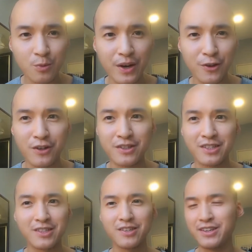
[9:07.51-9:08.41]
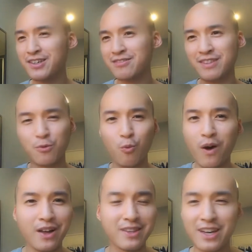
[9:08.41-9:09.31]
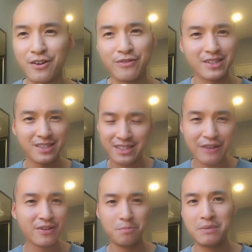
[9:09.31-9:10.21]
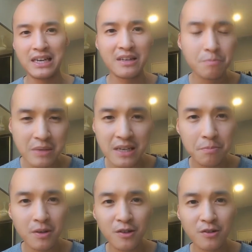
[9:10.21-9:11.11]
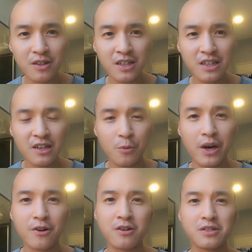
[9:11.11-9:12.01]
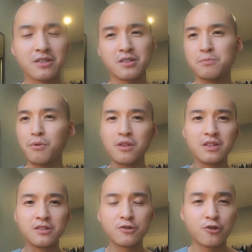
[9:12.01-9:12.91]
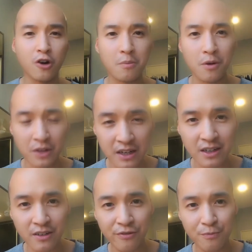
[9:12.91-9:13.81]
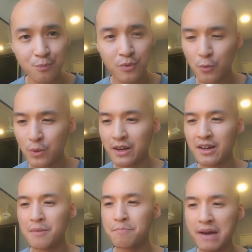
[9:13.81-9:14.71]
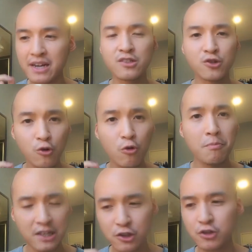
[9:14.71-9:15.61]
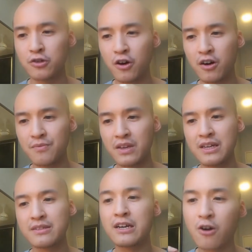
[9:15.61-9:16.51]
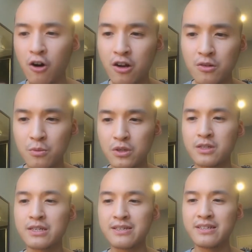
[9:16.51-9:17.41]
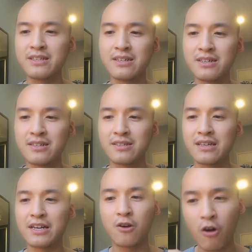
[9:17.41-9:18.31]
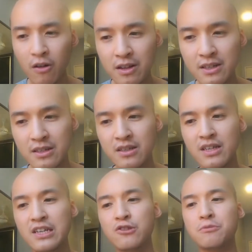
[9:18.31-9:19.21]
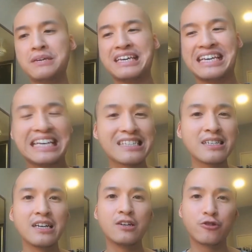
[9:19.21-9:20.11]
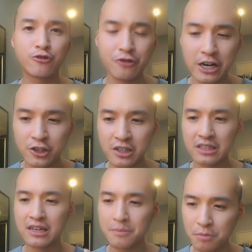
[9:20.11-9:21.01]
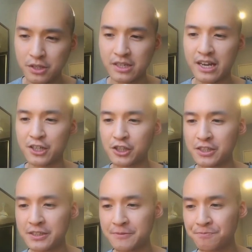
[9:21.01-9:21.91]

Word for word: We are not just that one out of the 7 billion people we are not just a small little drop on earth. We matter so much to God that God would consider us and call us to be His treasured possession.